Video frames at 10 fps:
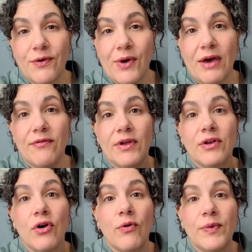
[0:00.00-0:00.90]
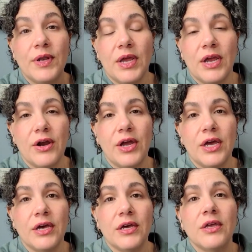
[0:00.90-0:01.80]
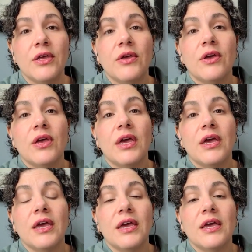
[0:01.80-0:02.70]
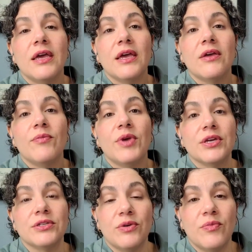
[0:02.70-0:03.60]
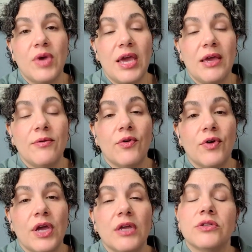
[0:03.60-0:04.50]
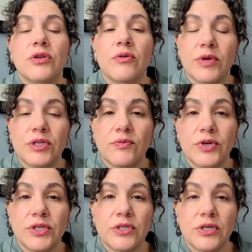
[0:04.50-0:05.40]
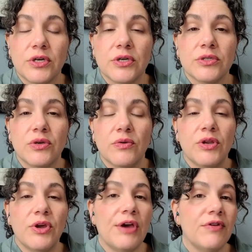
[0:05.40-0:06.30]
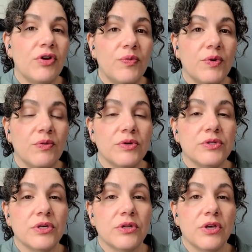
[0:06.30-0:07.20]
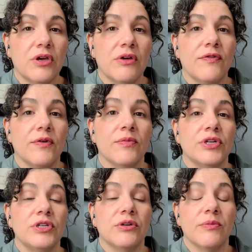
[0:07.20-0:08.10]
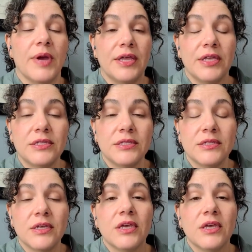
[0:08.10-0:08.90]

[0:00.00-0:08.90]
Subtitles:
you have an open area because you may create too much moisture. So when you have an open wound, you're looking for moisture balance.